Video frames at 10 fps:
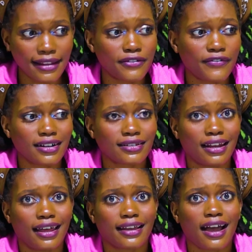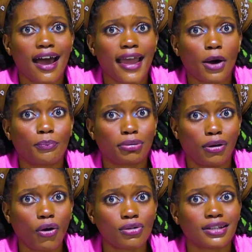And the fact that like I
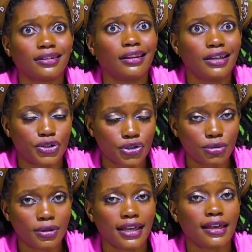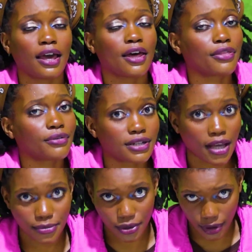upload literally 3
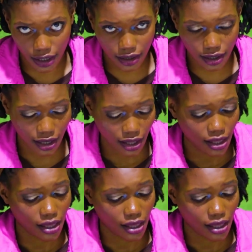times a week.